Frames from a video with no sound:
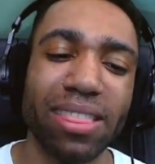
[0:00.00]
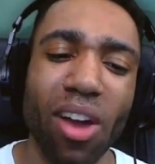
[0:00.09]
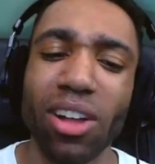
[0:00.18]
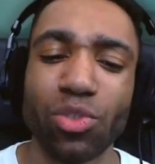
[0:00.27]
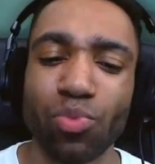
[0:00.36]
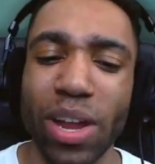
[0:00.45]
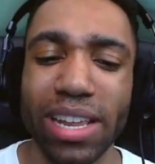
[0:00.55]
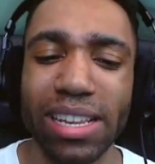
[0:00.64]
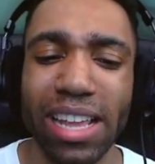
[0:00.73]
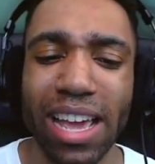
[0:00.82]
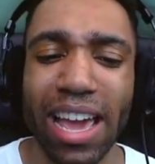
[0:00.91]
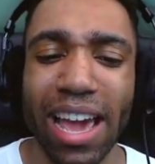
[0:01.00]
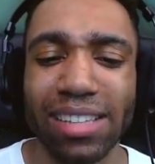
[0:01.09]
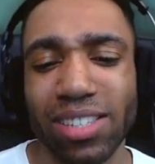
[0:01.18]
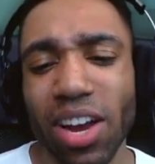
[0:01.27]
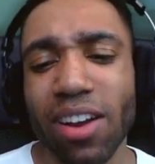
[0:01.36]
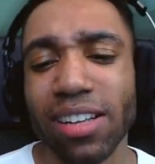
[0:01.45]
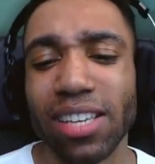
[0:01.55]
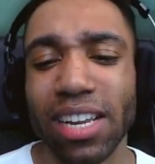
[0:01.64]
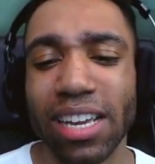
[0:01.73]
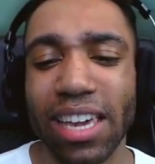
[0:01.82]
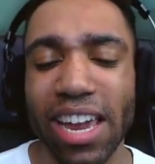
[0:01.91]
thoughts running and turning
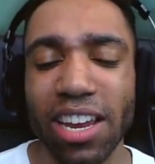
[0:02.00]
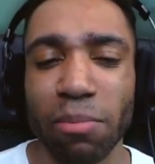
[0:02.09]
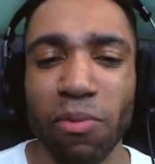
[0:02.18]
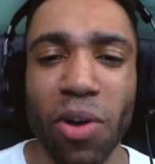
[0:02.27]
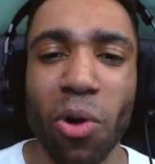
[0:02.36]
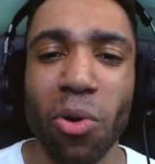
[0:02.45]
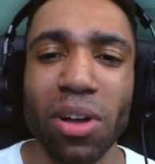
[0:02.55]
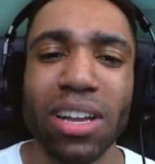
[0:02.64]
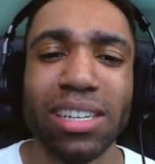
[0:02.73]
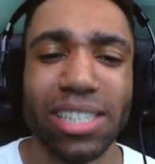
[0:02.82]
to the kingdom of old.